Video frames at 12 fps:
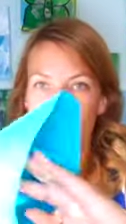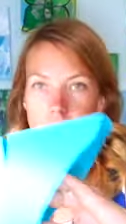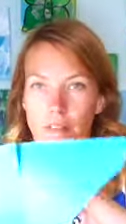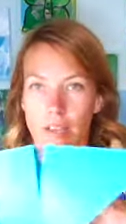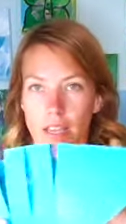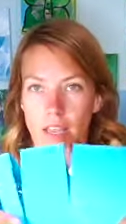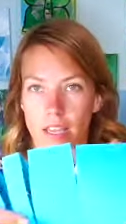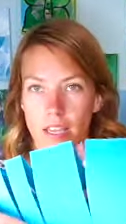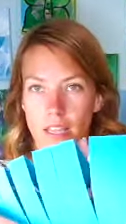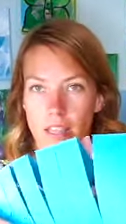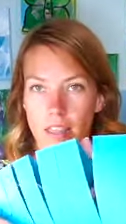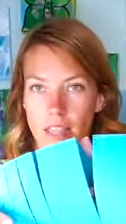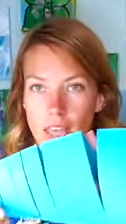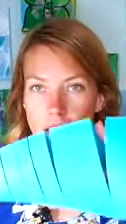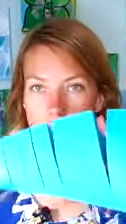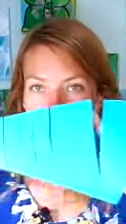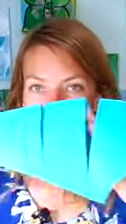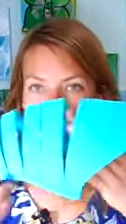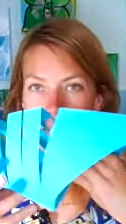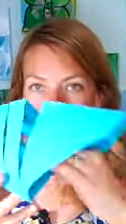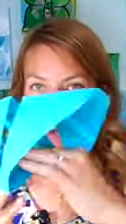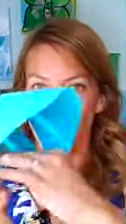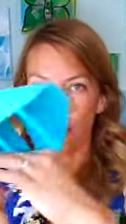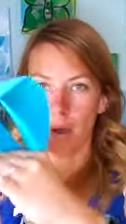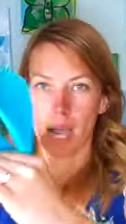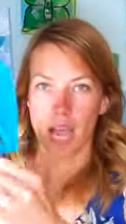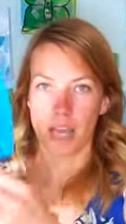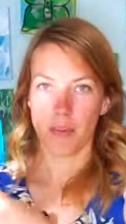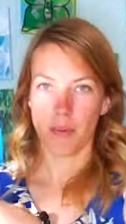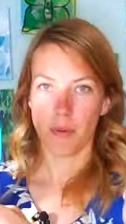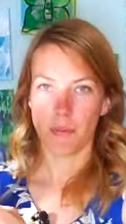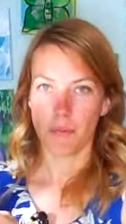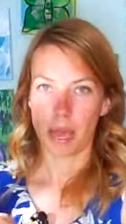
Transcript: Okay, then I need a bottom